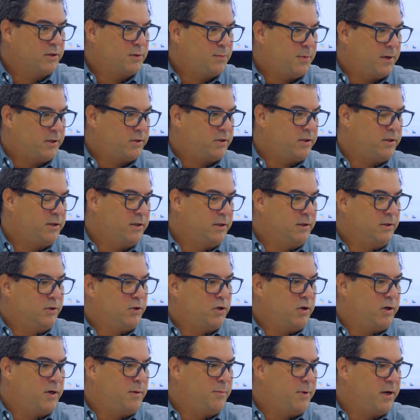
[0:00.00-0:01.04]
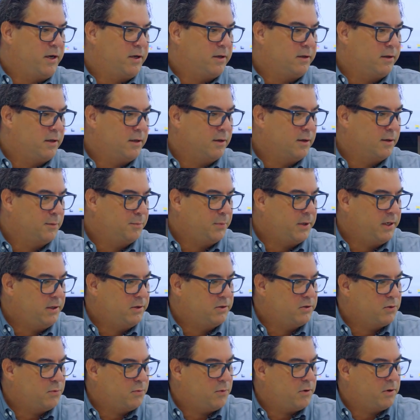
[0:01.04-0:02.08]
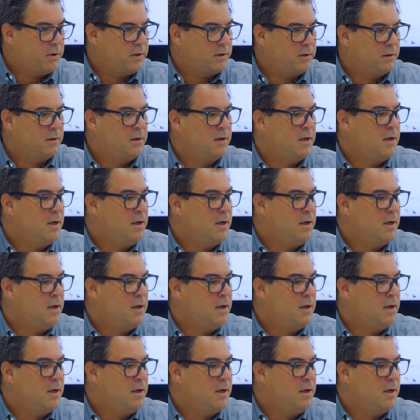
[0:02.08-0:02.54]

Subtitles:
especially enjoyed making the pizza one.